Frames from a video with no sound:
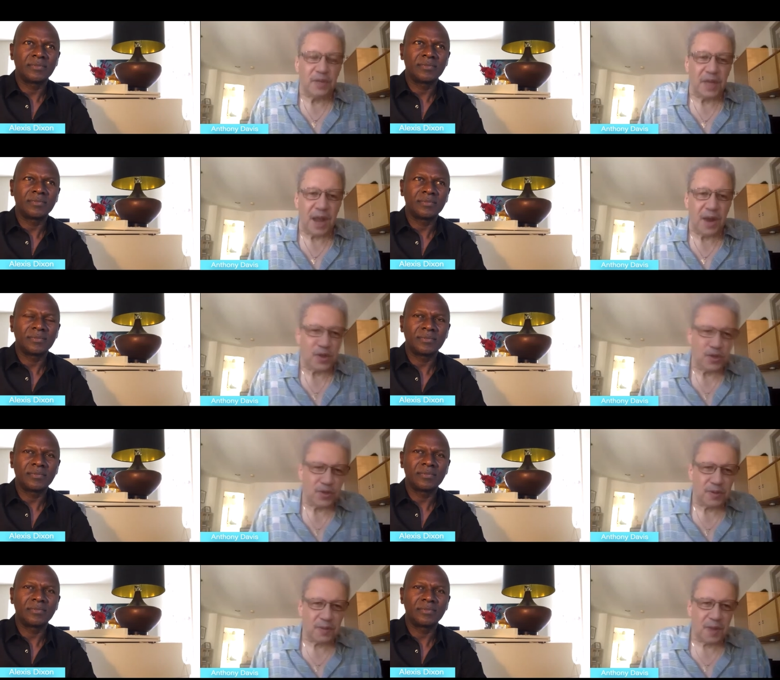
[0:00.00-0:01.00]

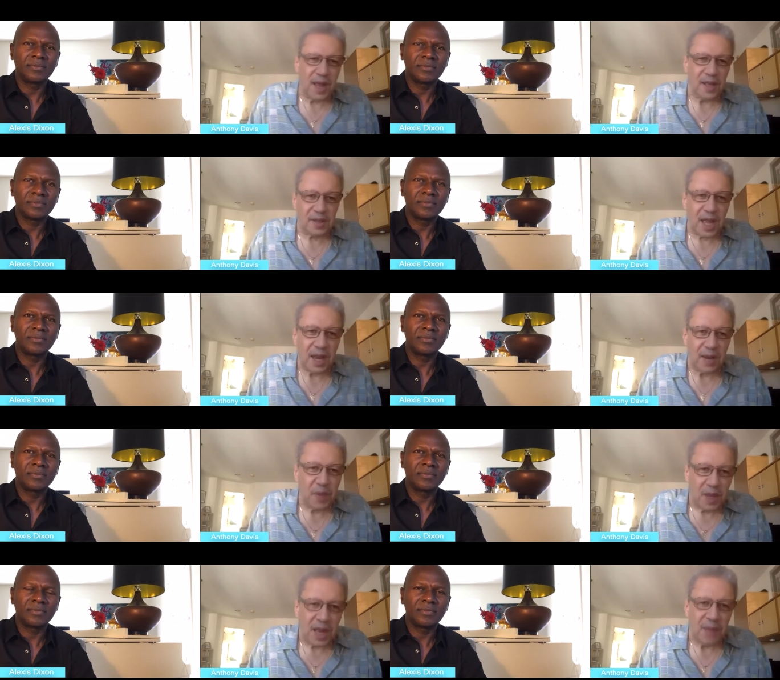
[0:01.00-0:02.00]
Speaker 1: characters kind of
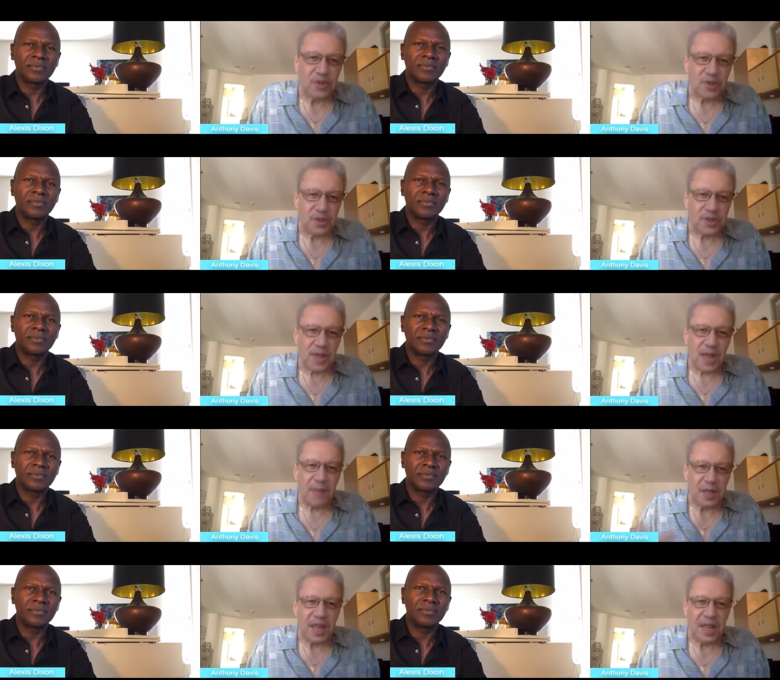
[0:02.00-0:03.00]
comes to a stop
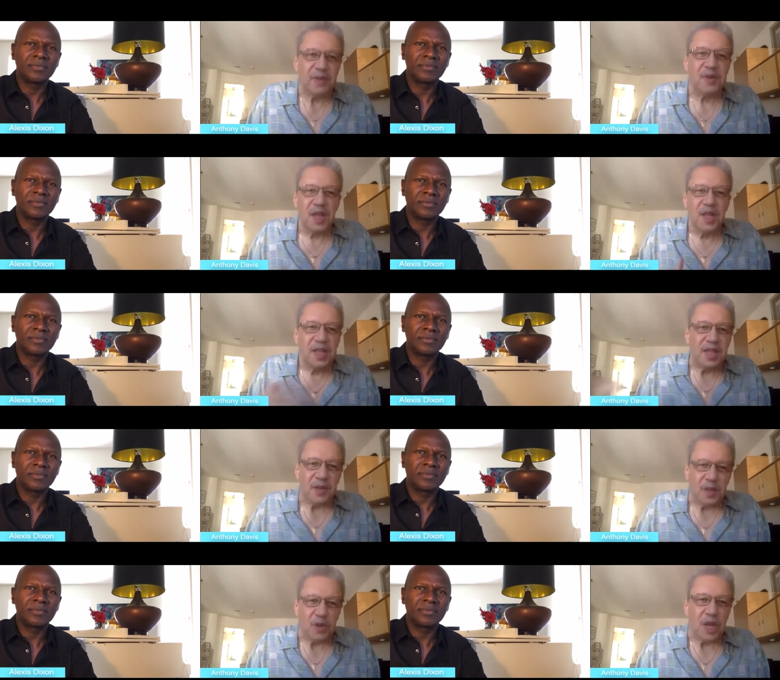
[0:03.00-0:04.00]
and then it, you,
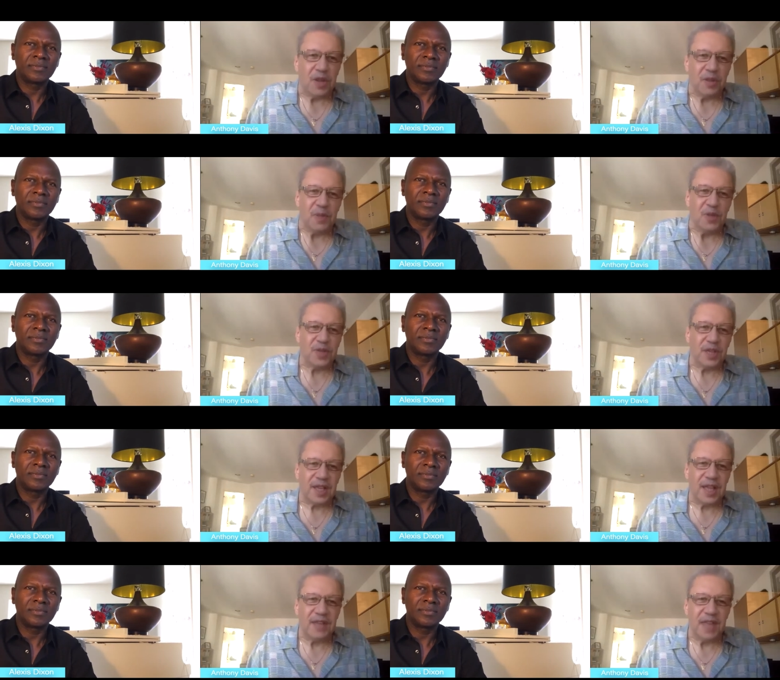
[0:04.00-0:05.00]
you hear the music
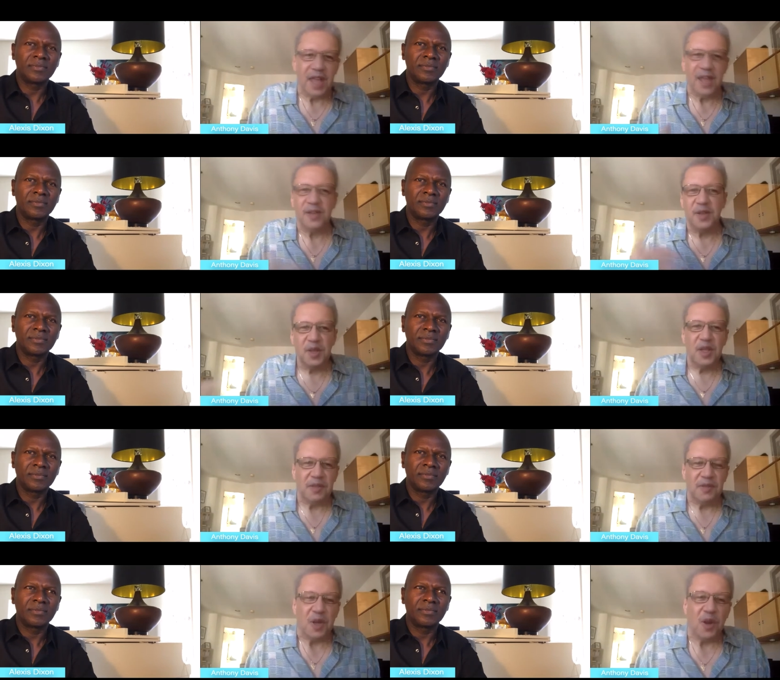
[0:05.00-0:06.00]
and then
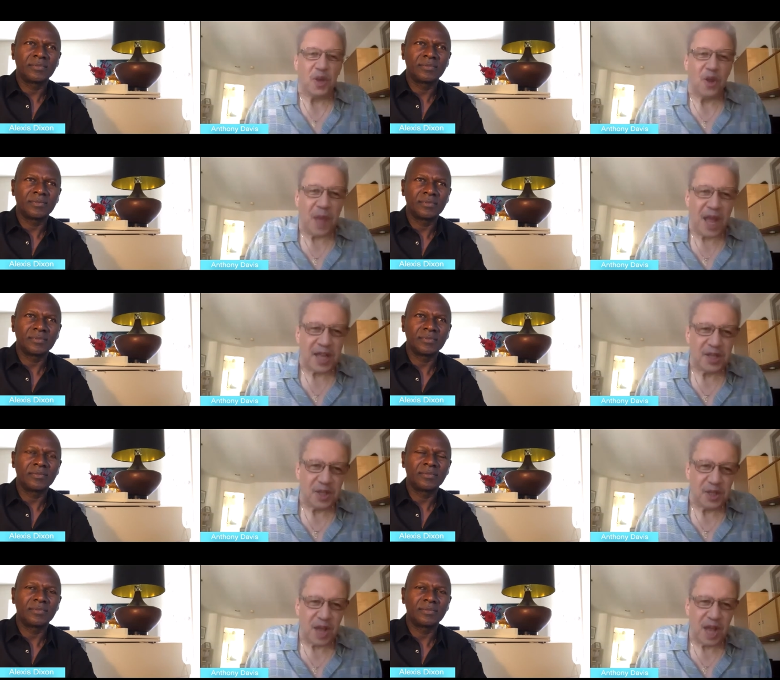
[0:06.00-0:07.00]
you know you go back into the
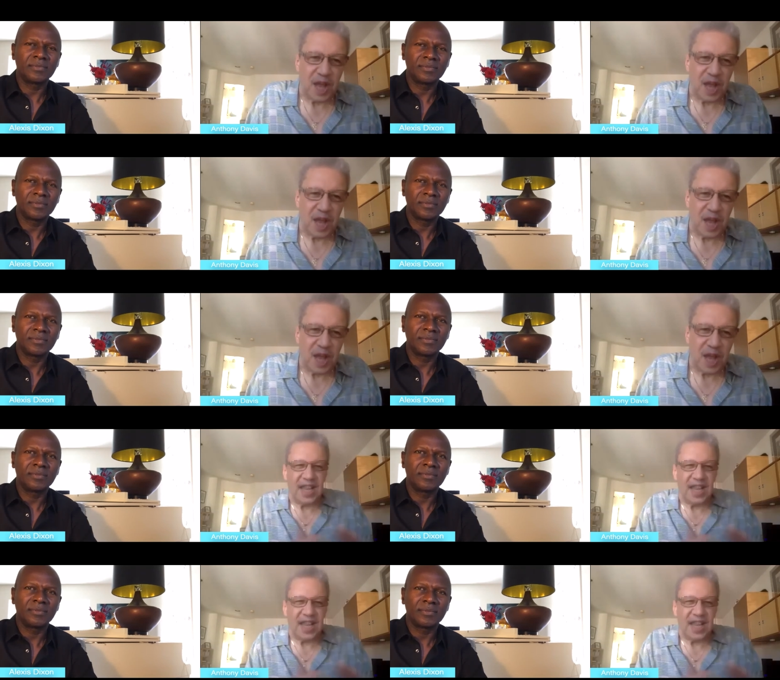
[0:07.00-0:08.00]
dialogue so
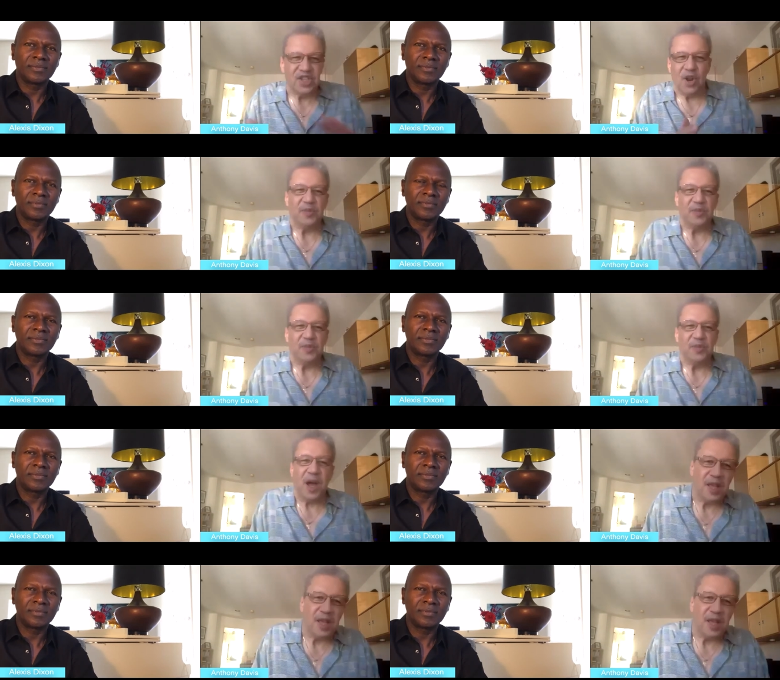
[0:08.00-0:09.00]
that tension always
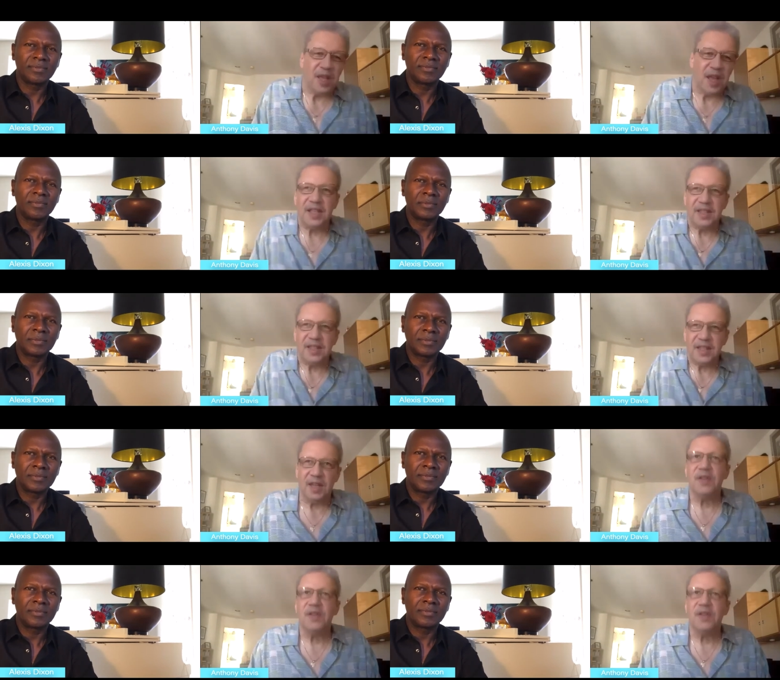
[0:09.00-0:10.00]
bothered me i, I like the
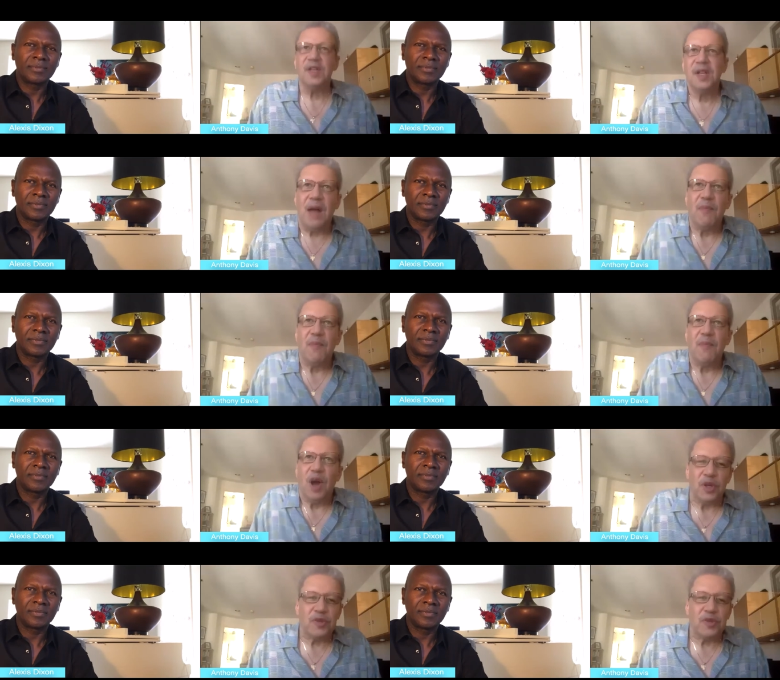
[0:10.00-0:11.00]
idea I,
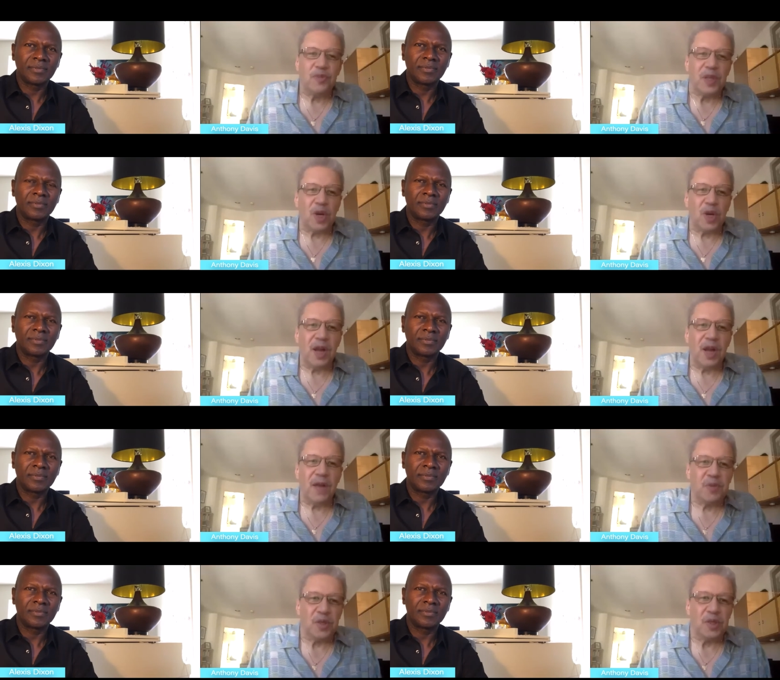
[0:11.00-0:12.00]
I was much more
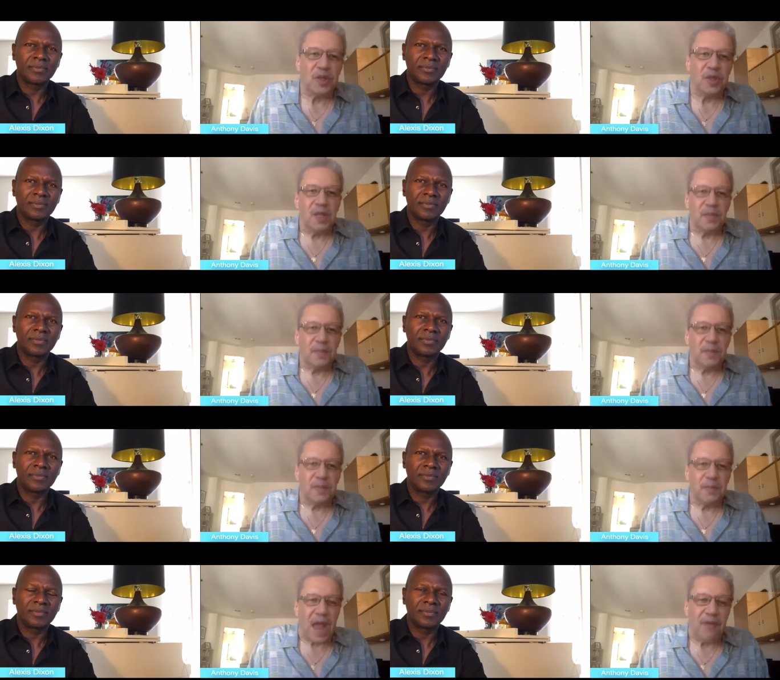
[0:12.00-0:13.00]
comfortable with
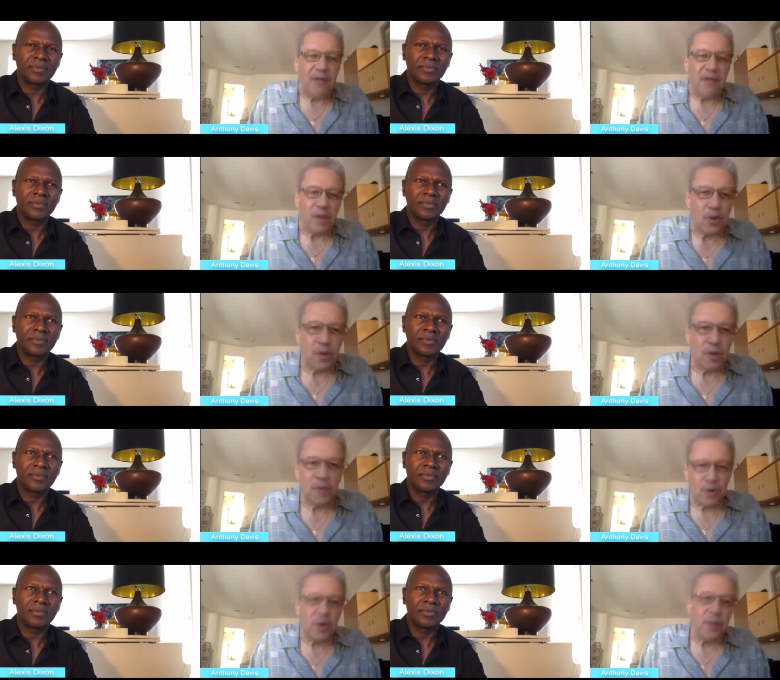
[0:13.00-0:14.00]
having through
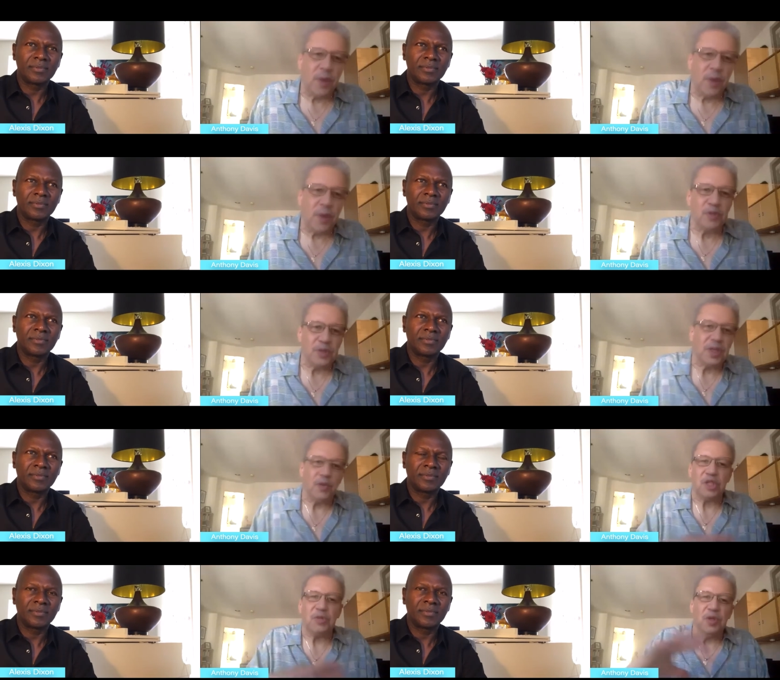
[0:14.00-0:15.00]
through composed
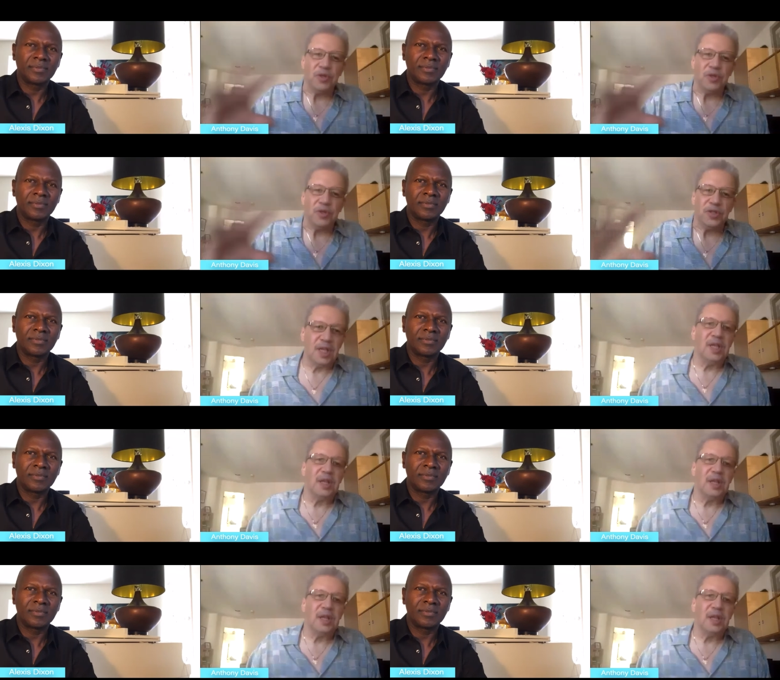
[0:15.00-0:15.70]
music in which music